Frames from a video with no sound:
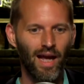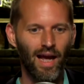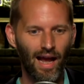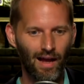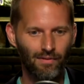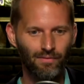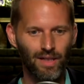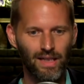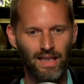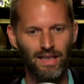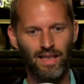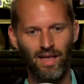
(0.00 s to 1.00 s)

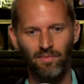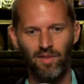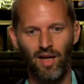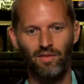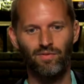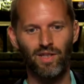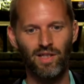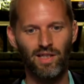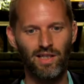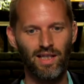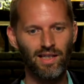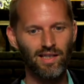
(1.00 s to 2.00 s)
everything that comes out of
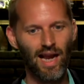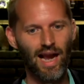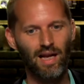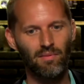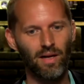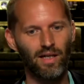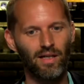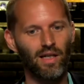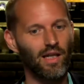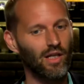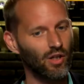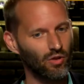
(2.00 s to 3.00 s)
Disney that is animated,
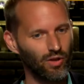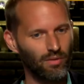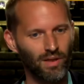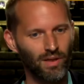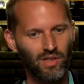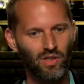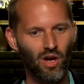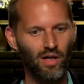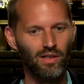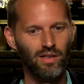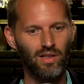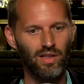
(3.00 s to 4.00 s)
including
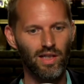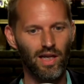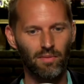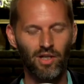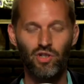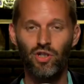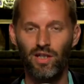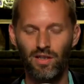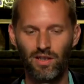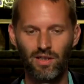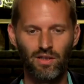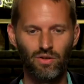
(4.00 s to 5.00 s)
Pixar, Disney Animation, and
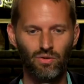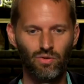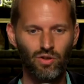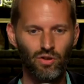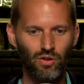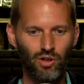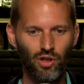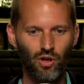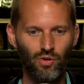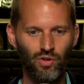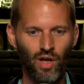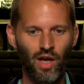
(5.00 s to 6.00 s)
Disney Toon
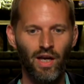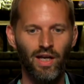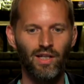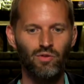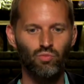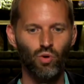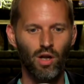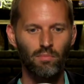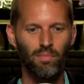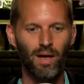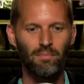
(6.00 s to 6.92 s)
Studios, is run by